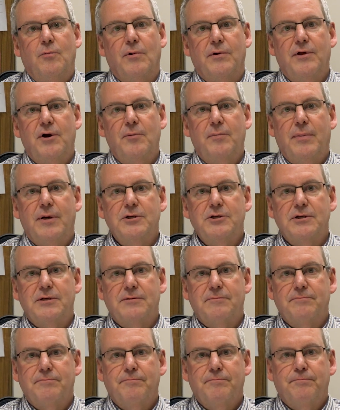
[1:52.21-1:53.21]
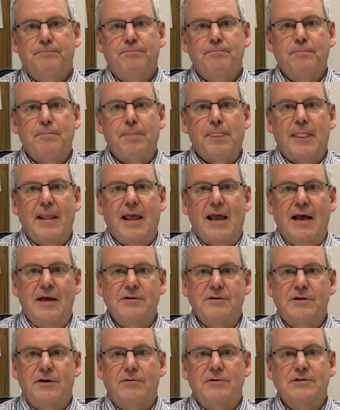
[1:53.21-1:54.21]
with our budget,
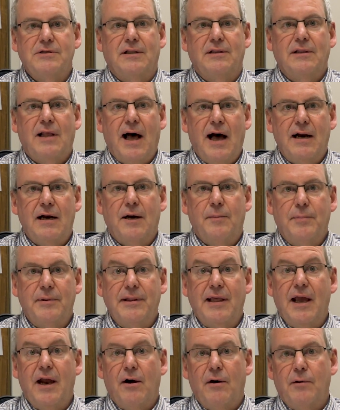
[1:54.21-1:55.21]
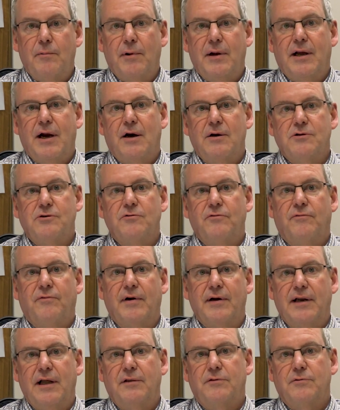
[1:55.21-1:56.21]
as there is a lot up in the air in regards to
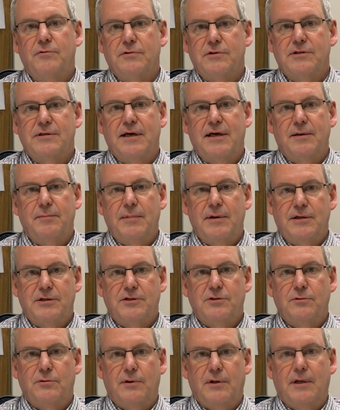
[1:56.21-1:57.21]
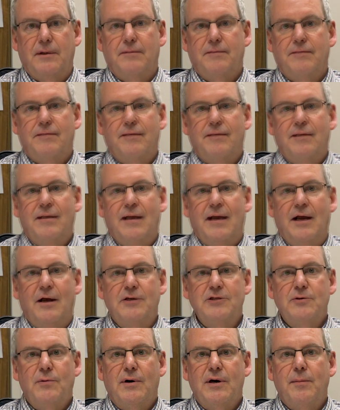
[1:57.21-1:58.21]
funding through the state of Minnesota. I
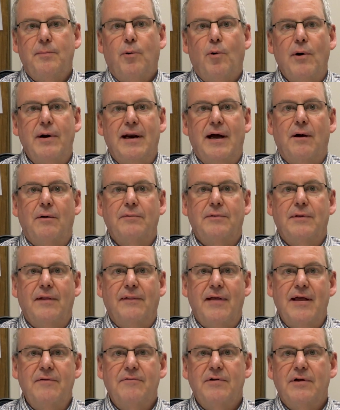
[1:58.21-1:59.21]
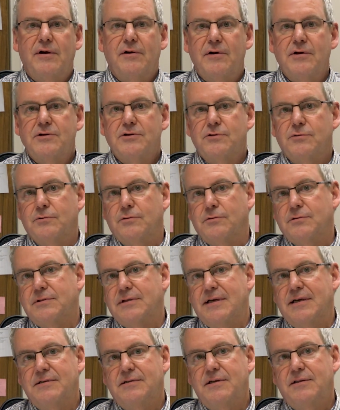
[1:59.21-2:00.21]
also want to point out that Lakeville Area Schools
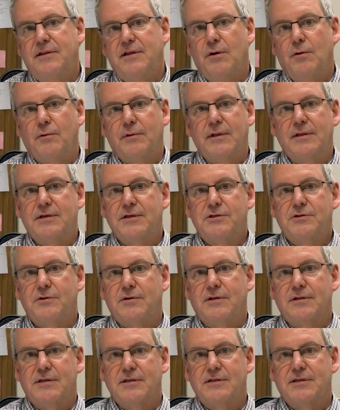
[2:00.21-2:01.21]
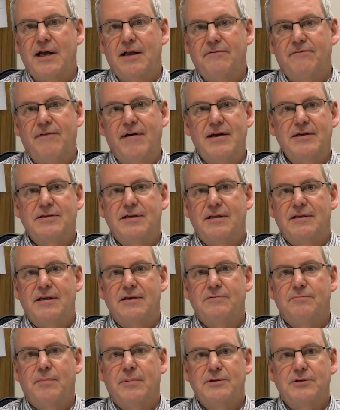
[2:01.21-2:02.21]
isn't the only district in the state facing
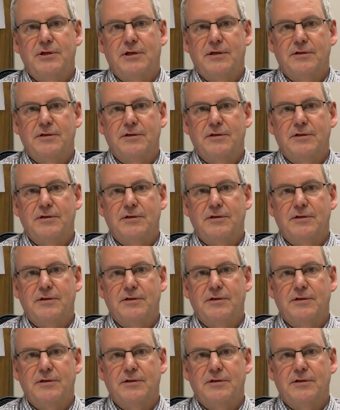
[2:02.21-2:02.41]
these budget